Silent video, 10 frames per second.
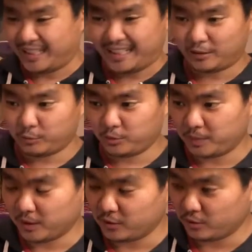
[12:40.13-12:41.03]
a lot of
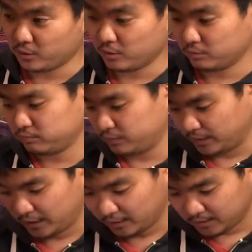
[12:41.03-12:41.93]
space. So
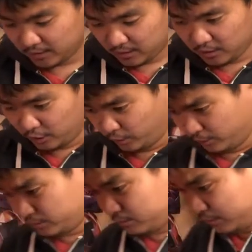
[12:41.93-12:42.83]
yeah. So